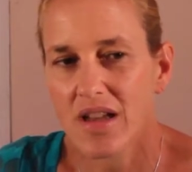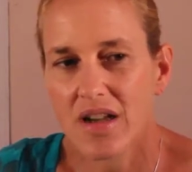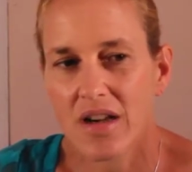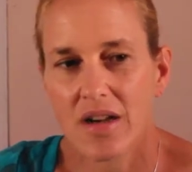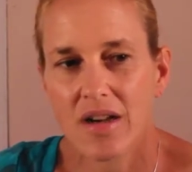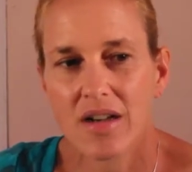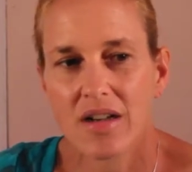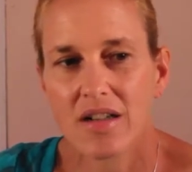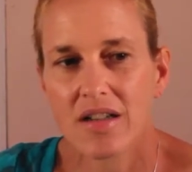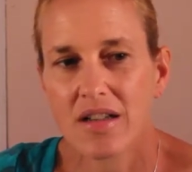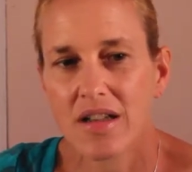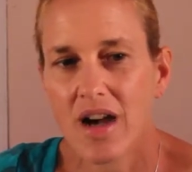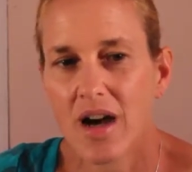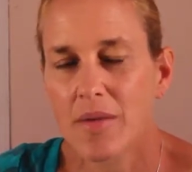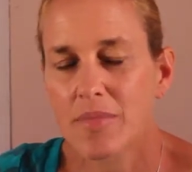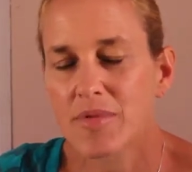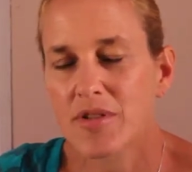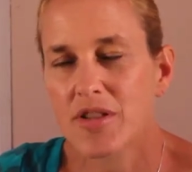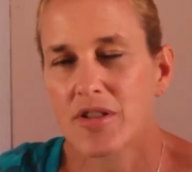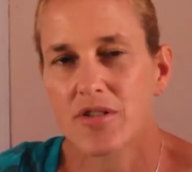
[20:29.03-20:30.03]

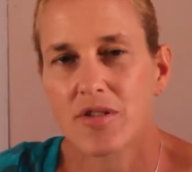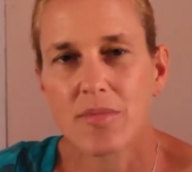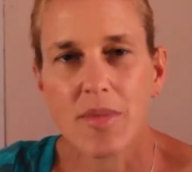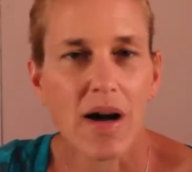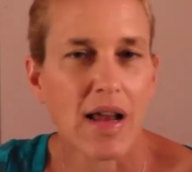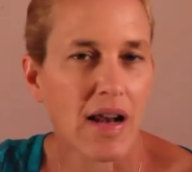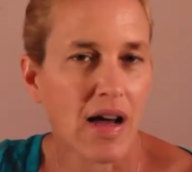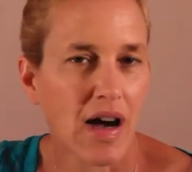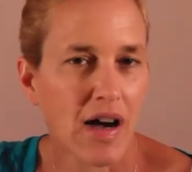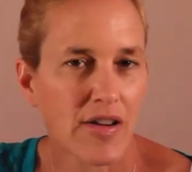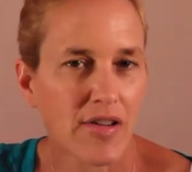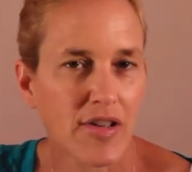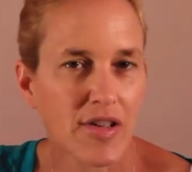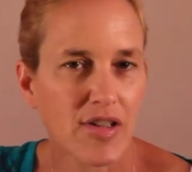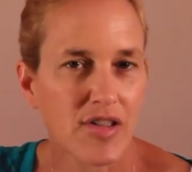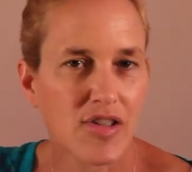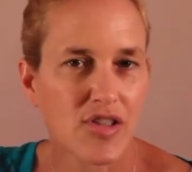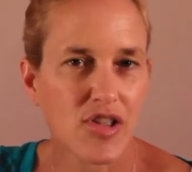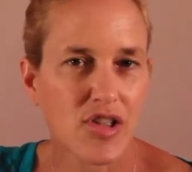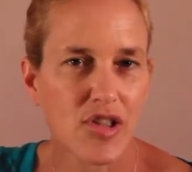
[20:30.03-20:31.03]
up to about
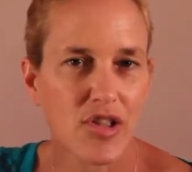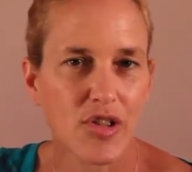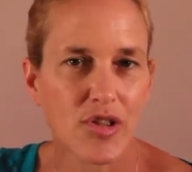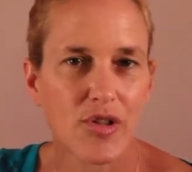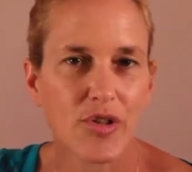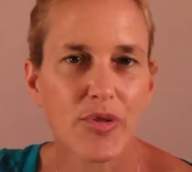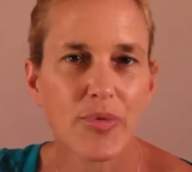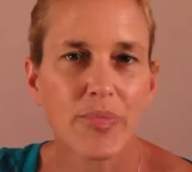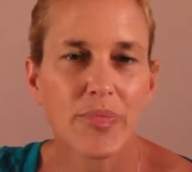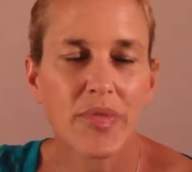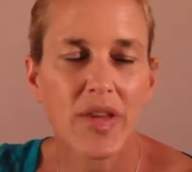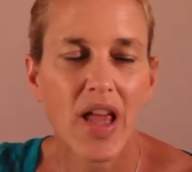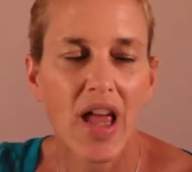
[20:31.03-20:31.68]
102,